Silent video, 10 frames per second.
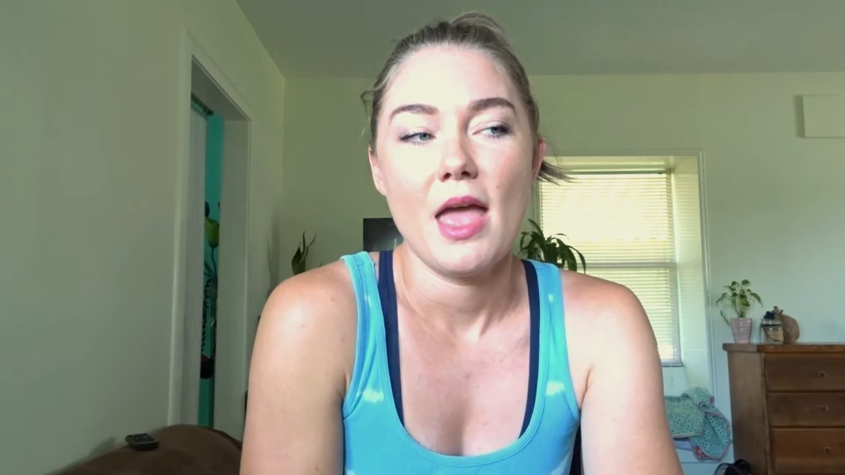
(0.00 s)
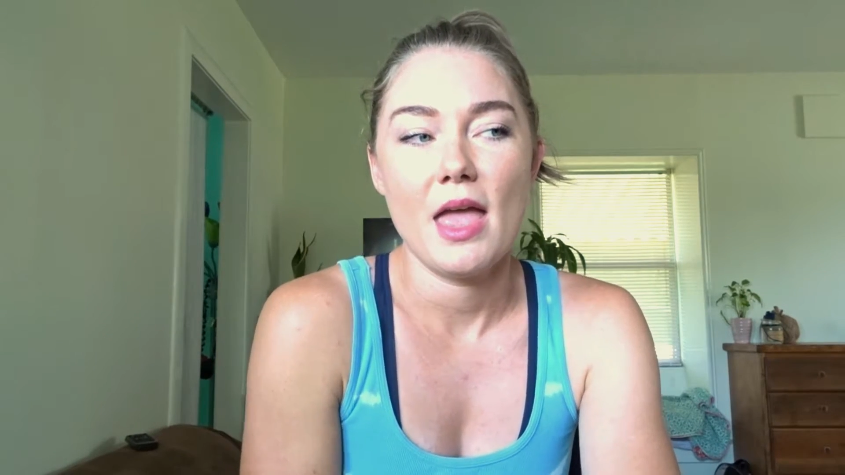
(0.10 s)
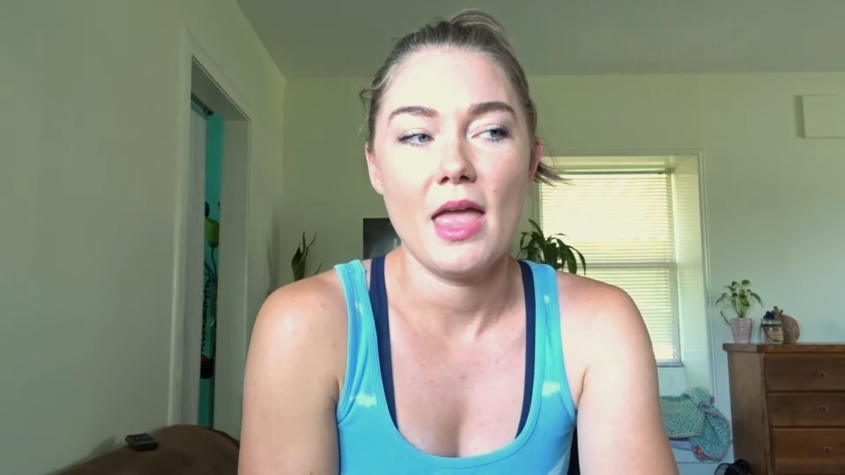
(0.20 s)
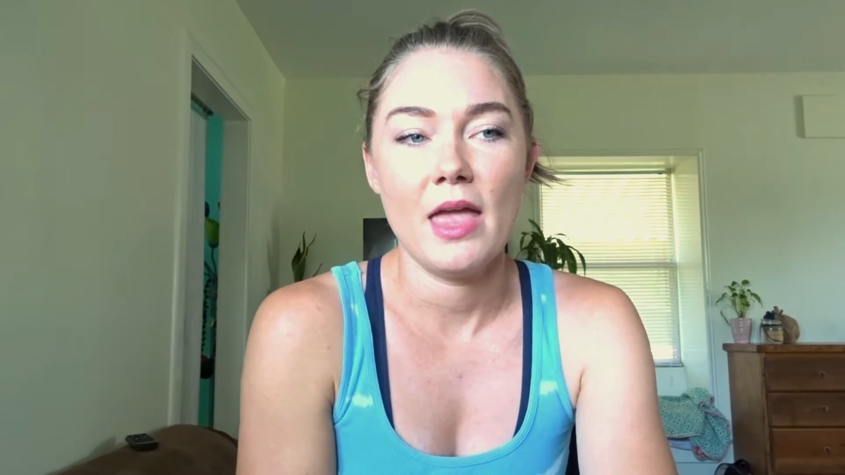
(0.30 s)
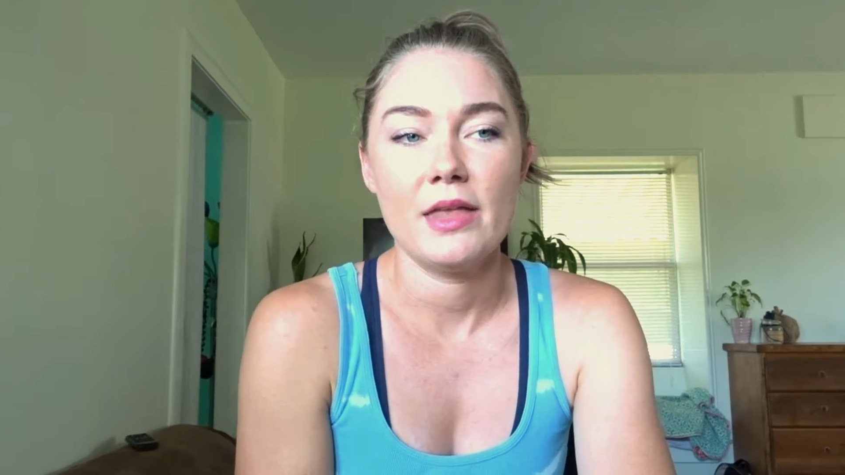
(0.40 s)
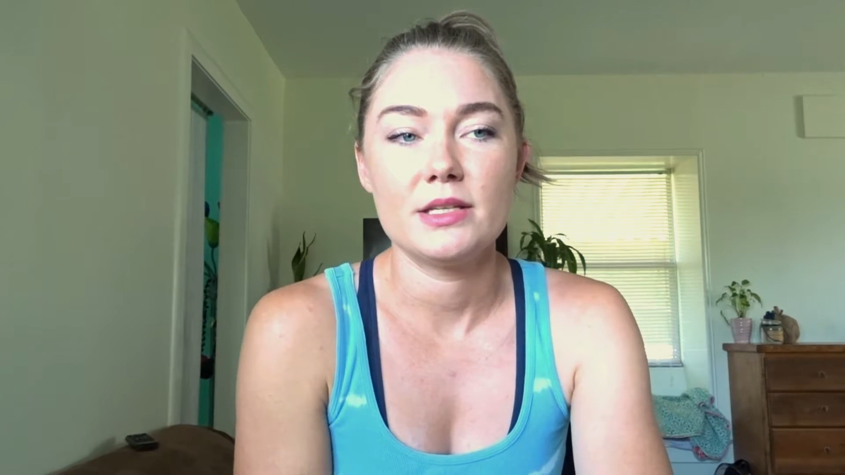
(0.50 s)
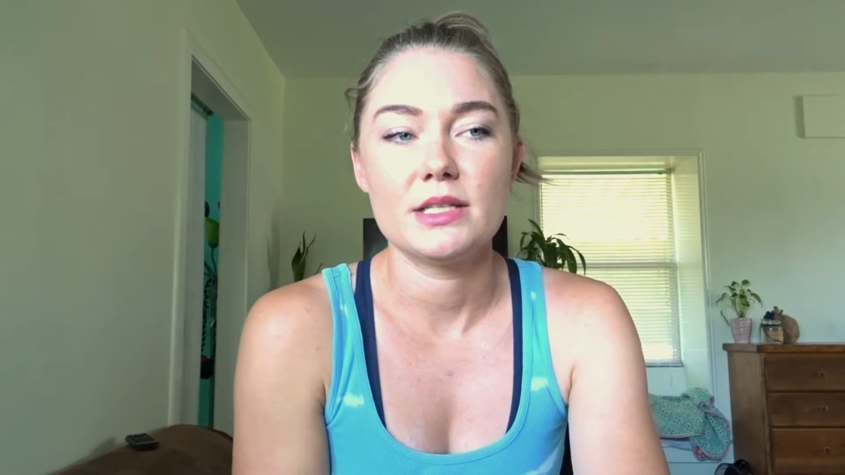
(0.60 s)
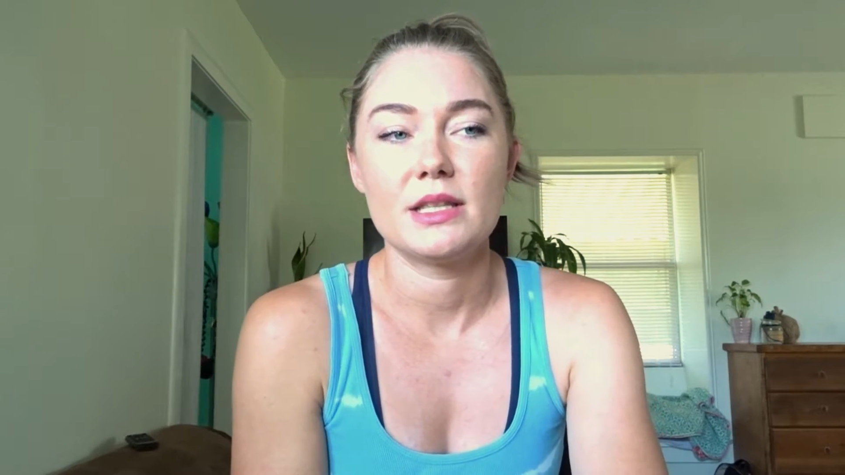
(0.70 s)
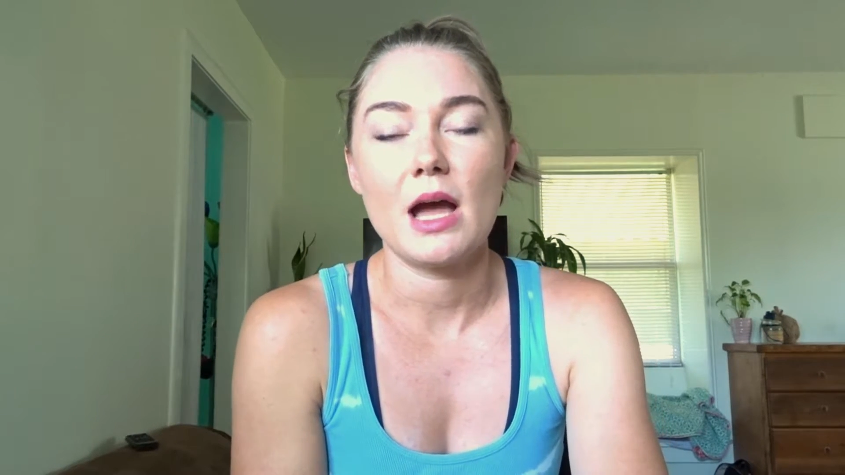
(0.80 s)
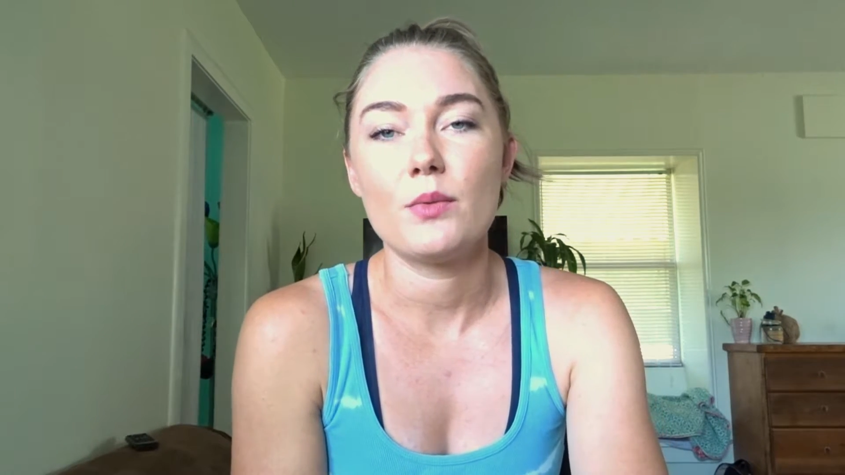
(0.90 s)
And
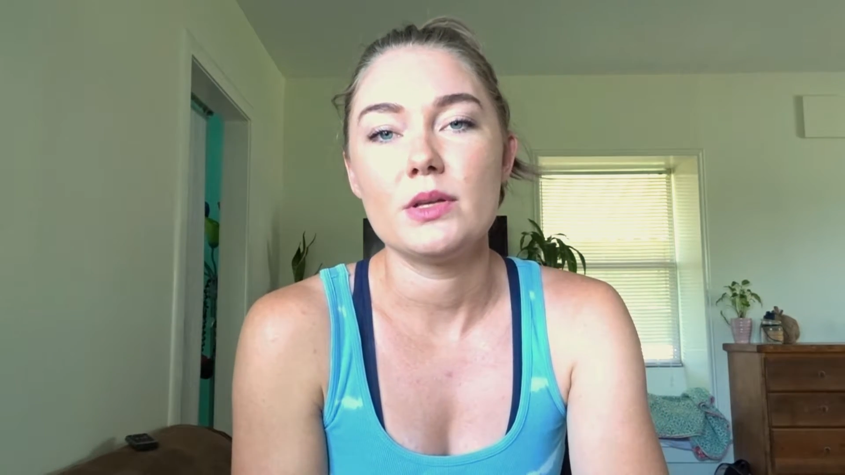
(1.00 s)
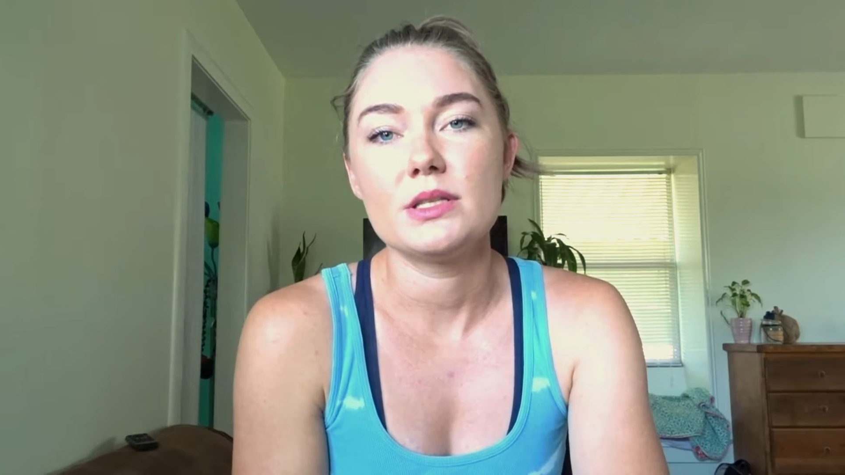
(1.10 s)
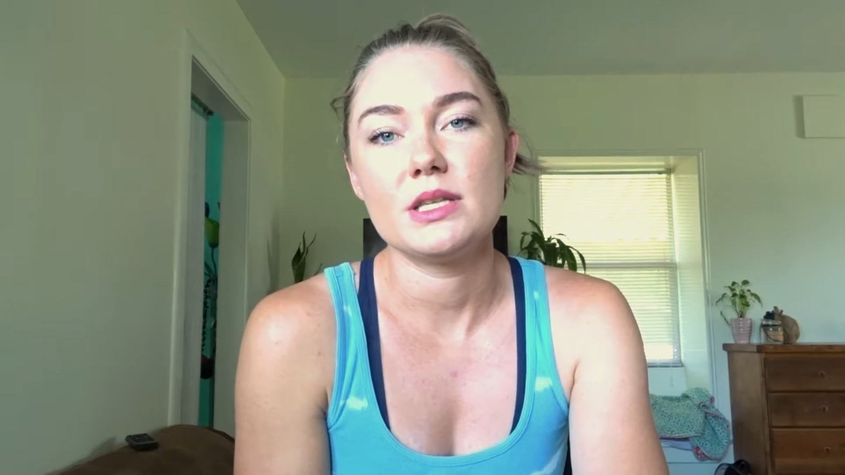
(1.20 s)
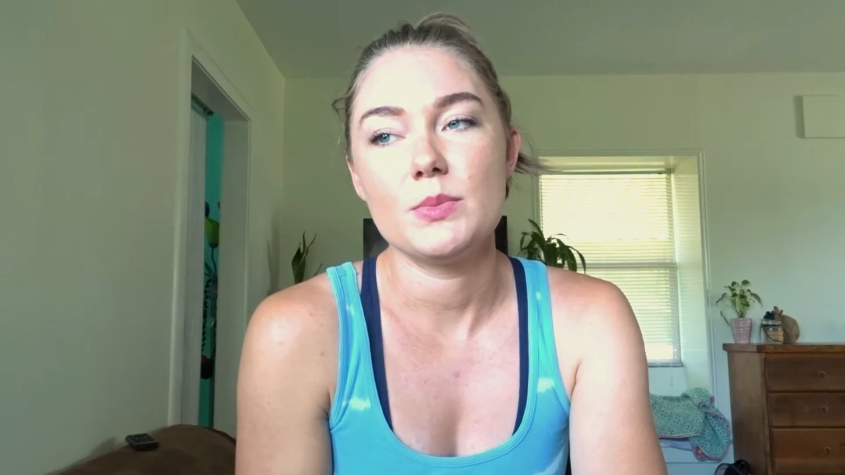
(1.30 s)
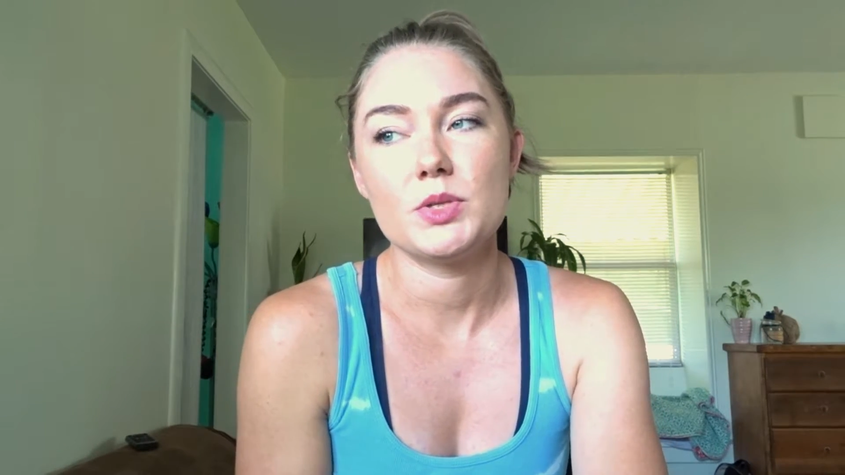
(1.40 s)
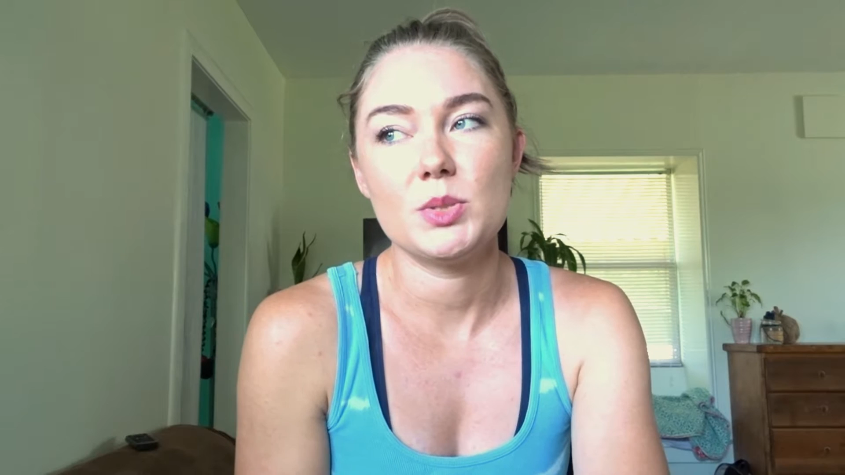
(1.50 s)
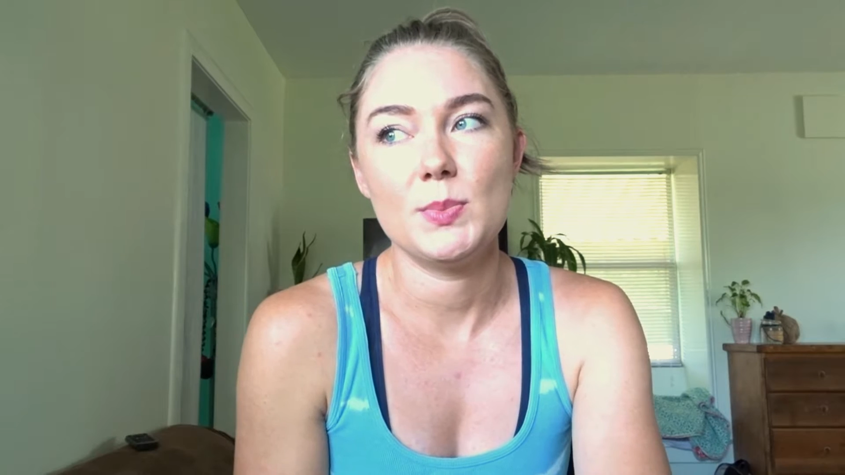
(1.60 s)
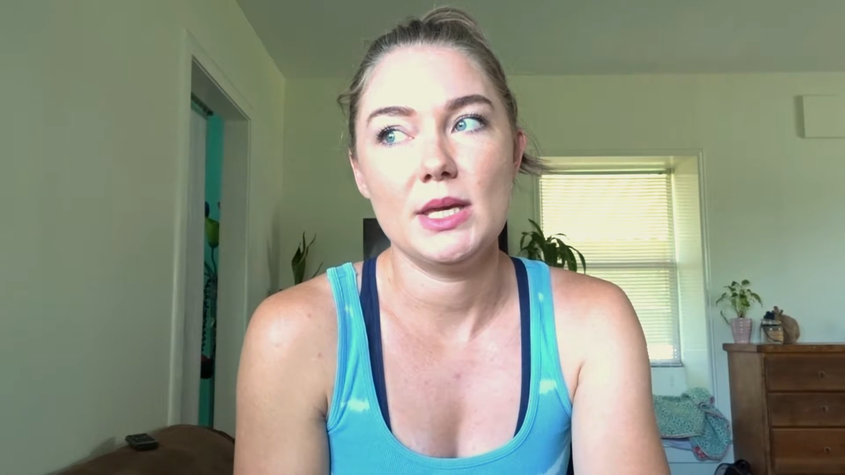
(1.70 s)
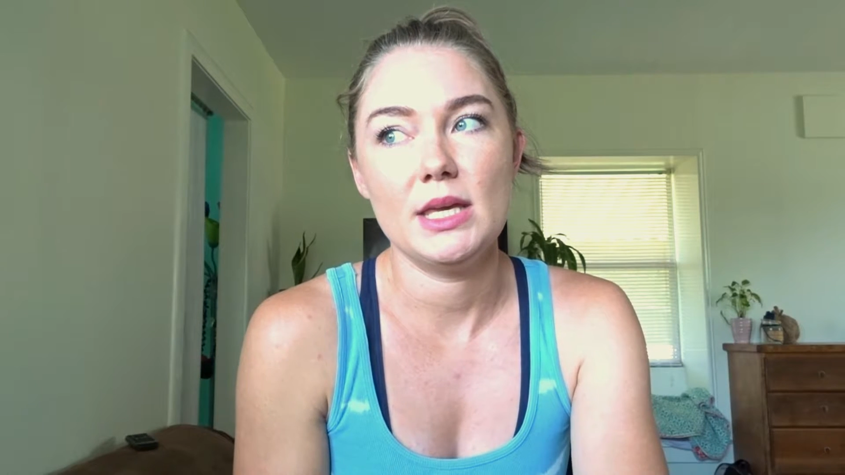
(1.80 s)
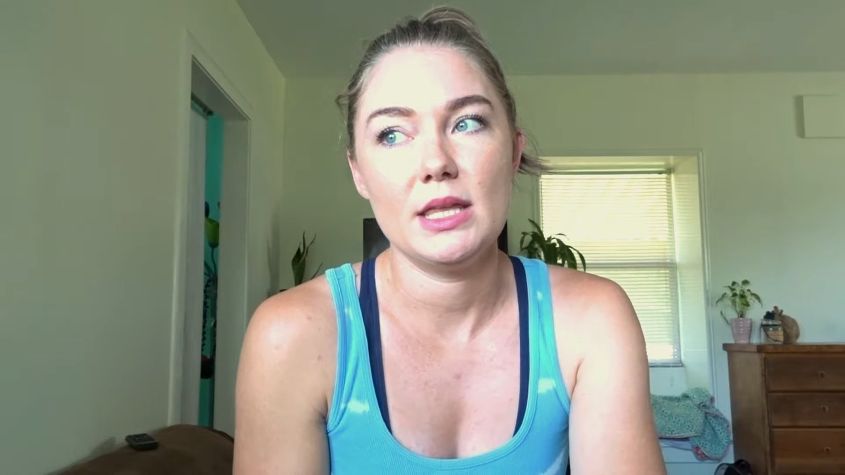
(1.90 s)
that one seems to
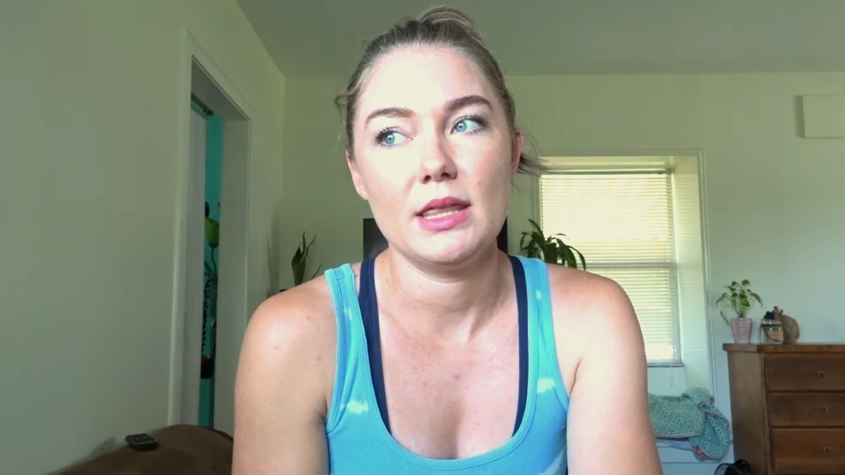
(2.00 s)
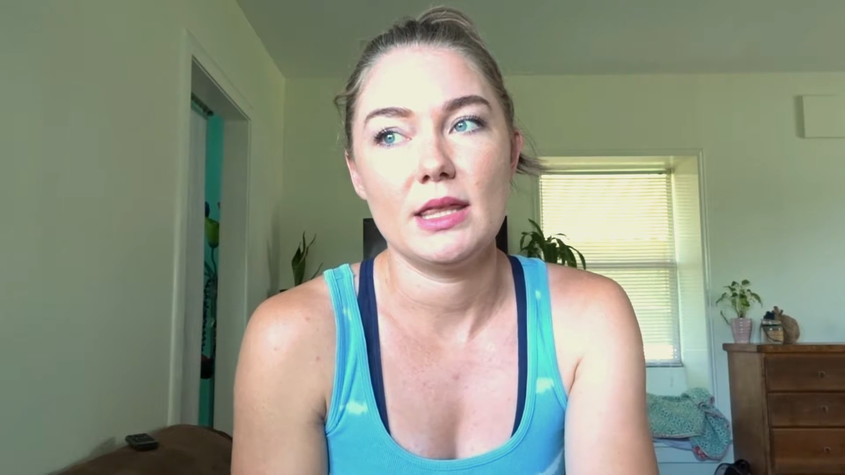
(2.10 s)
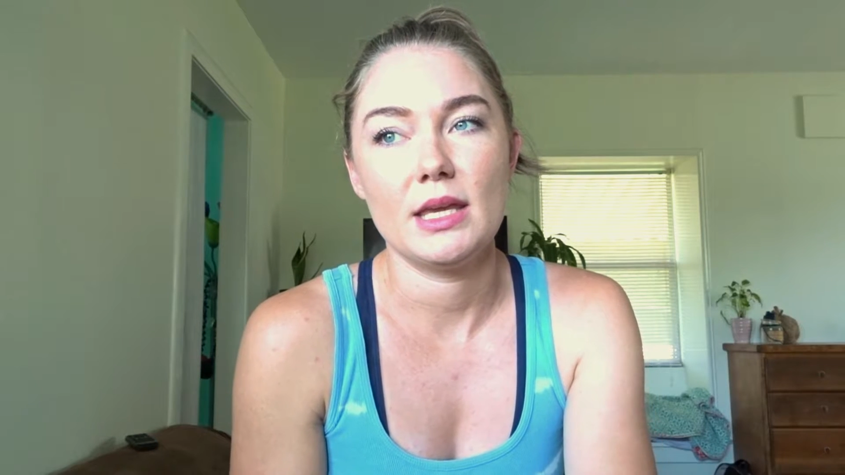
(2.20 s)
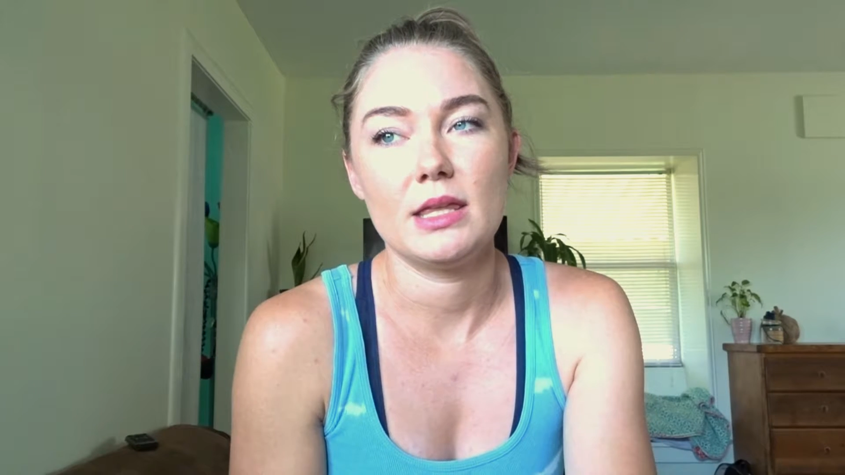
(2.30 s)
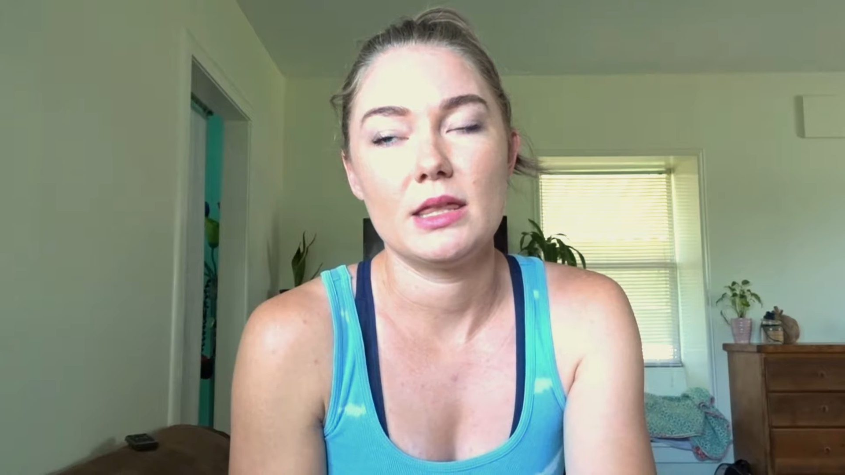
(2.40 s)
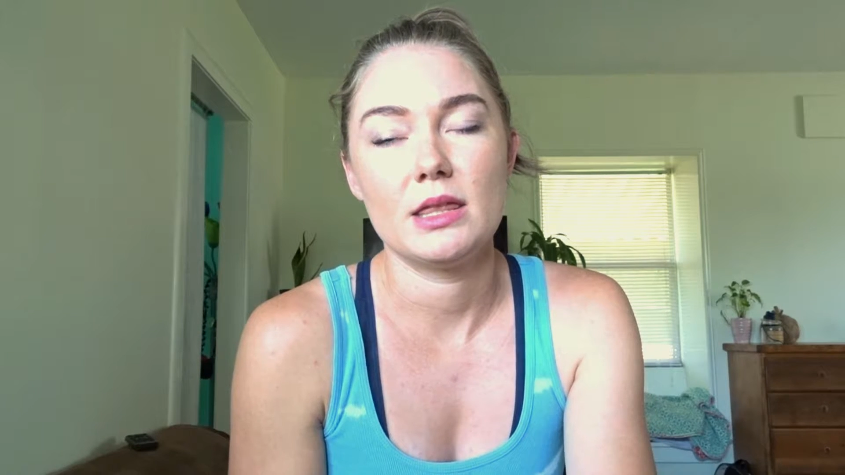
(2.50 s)
be like